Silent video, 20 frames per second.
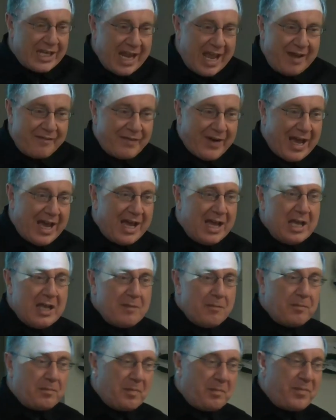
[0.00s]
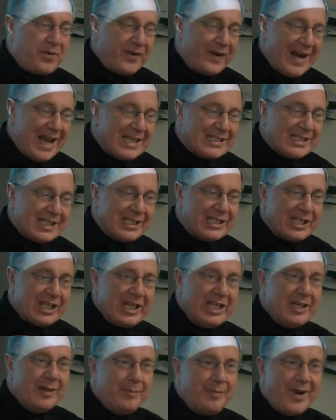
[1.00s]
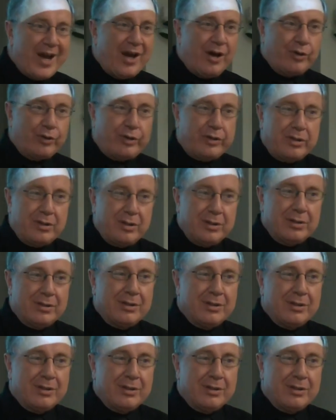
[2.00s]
never present in both.